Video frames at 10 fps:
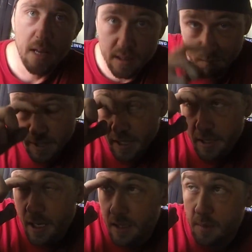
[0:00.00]
Next, we need
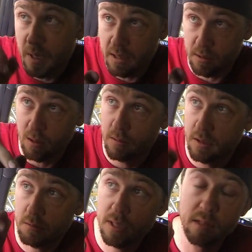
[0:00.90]
to cut a spacer,
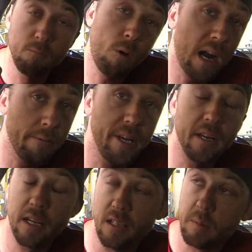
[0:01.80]
and the reason why we need
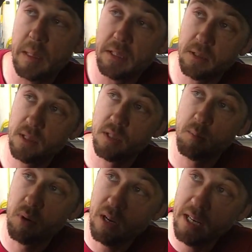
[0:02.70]
to cut a spacer is
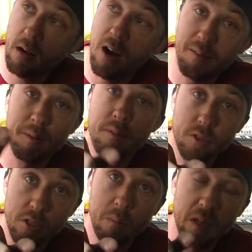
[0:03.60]
to bring it off of the
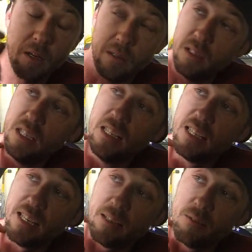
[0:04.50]
sheet metal.
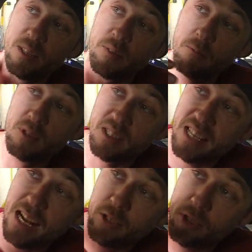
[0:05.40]
And if it was
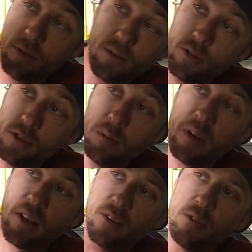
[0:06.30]
attached to the sheet
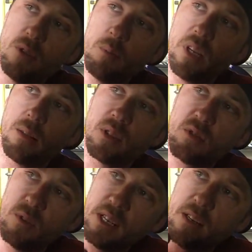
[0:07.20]
metal, you wouldn't be able to
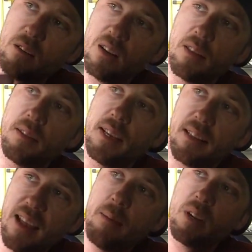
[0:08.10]
swing it or anything
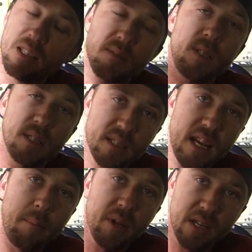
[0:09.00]
like that because of all the
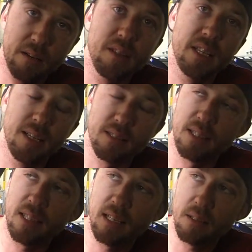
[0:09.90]
stamping and everything else
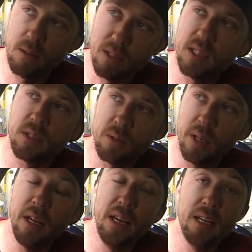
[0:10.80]
like that that goes into
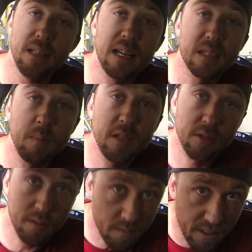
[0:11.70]
it. Not to
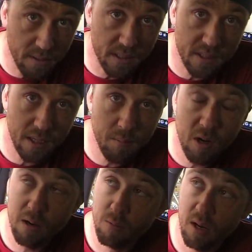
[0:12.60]
mention, if we use the same
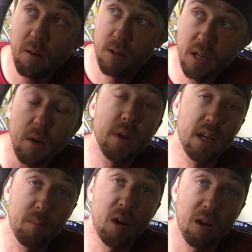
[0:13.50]
hardware or the
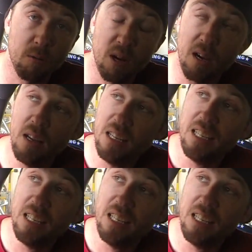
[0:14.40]
OEM hardware,